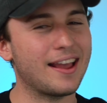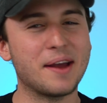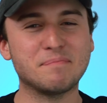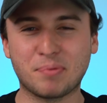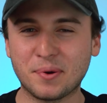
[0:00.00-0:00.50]

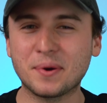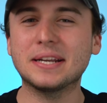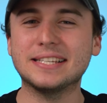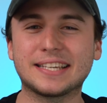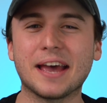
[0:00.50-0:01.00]
I'm
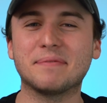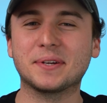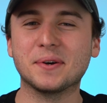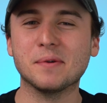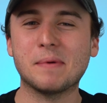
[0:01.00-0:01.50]
pretty
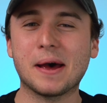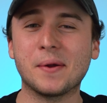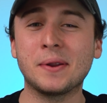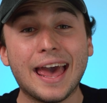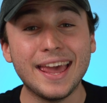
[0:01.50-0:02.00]
skeptical
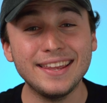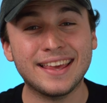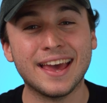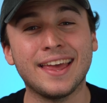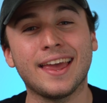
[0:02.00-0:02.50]
about
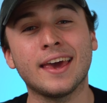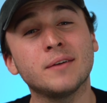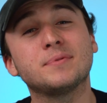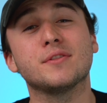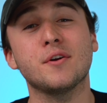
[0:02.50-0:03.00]
8K at
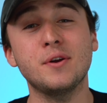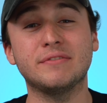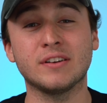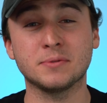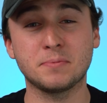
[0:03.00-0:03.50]
up to 30
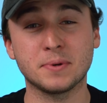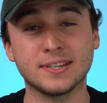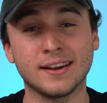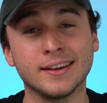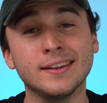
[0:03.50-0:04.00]
frames per
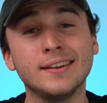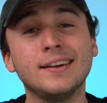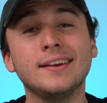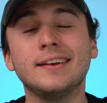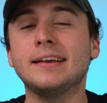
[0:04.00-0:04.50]
second.
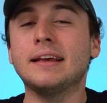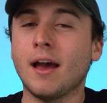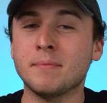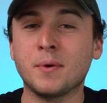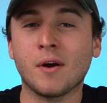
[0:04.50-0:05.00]

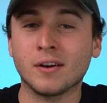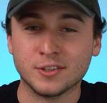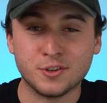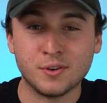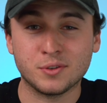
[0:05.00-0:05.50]
I mean, we're all
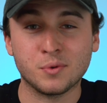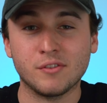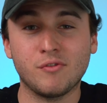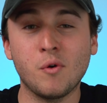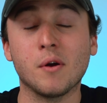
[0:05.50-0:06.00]
gonna shoot at
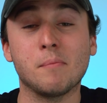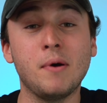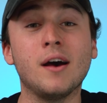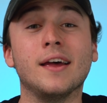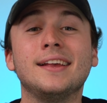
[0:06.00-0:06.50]
24,
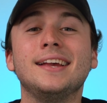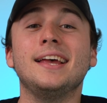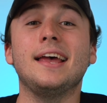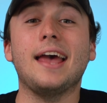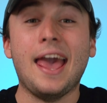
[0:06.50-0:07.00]
but
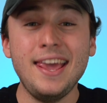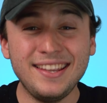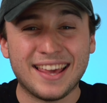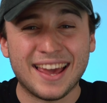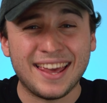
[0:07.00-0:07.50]

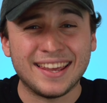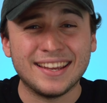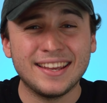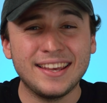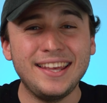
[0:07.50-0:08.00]
8K,
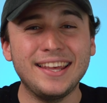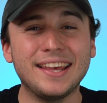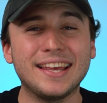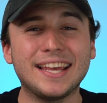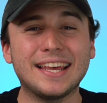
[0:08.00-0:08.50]

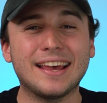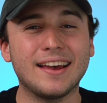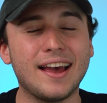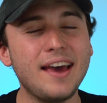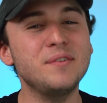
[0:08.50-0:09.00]

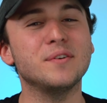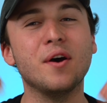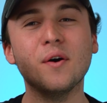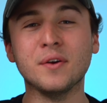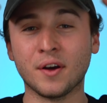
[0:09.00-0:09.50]
I don't
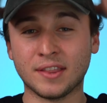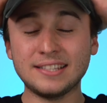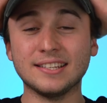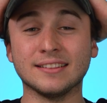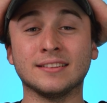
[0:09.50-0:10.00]
know, y'all,
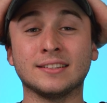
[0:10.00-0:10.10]
that's a